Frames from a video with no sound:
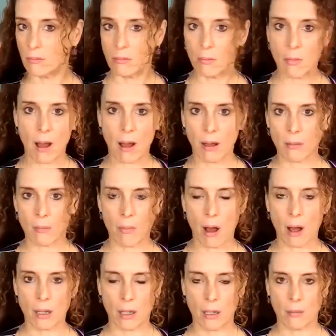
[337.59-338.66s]
mind,
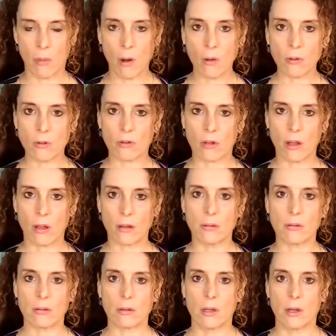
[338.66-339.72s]
body,
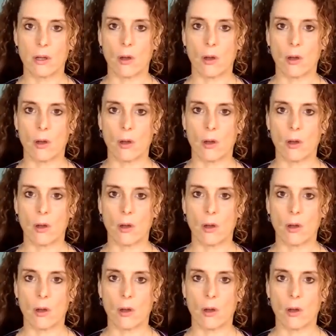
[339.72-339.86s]
emotions,